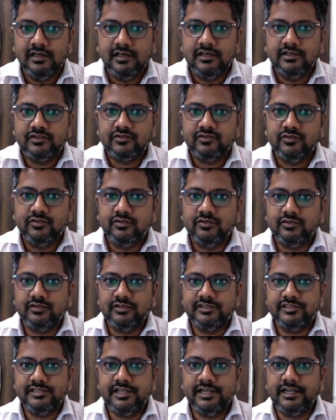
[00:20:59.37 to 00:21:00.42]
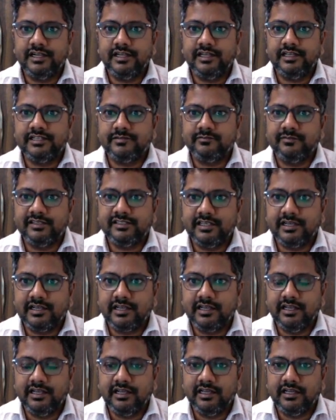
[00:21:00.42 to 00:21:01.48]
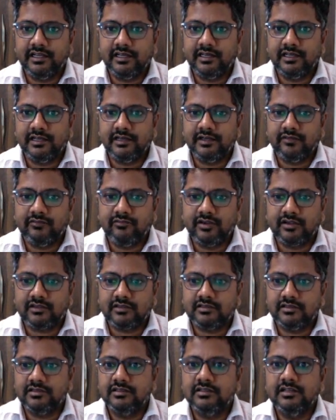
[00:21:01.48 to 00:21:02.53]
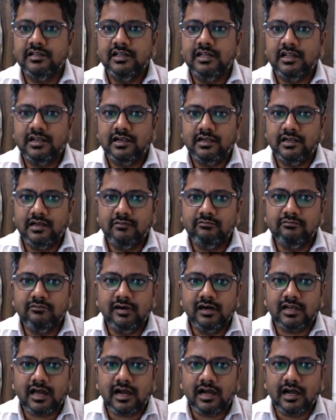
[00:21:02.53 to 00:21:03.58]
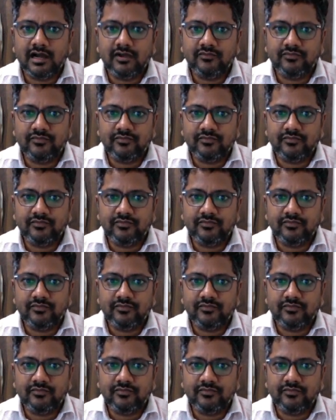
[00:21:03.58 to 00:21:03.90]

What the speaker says: So Z is basically what? Number of